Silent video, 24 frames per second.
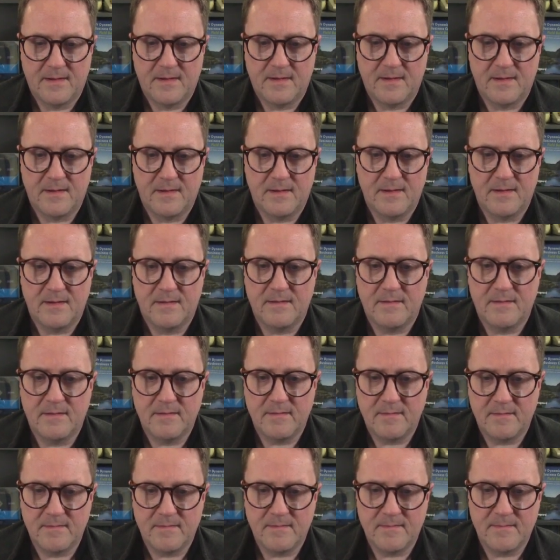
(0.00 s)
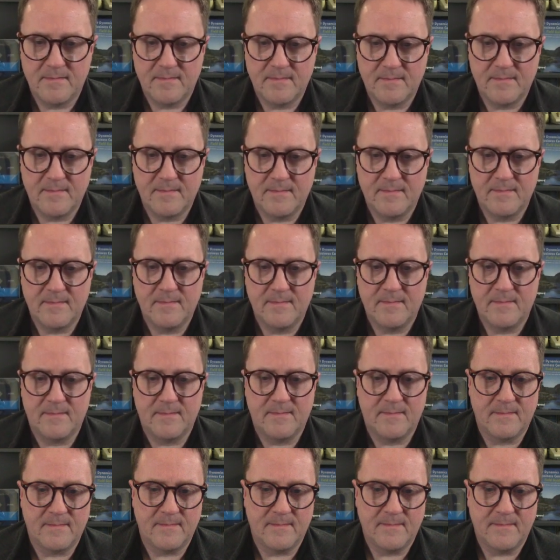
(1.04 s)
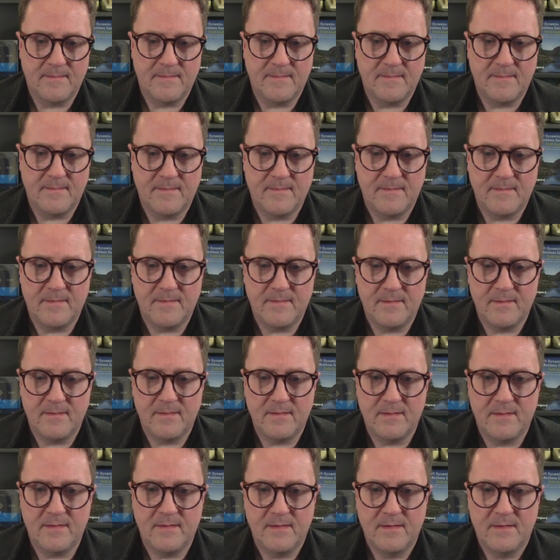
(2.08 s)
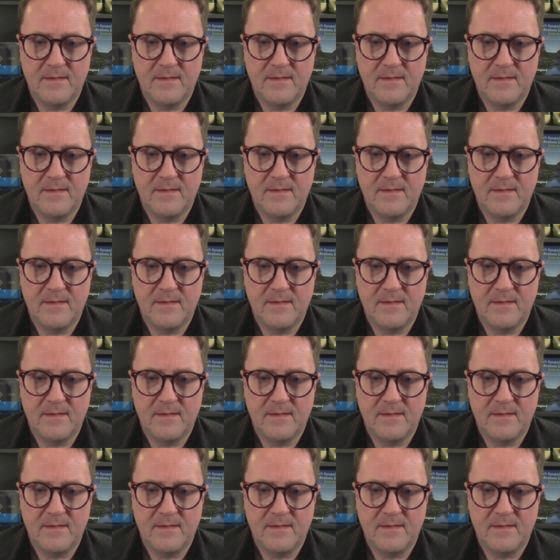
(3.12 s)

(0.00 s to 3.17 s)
And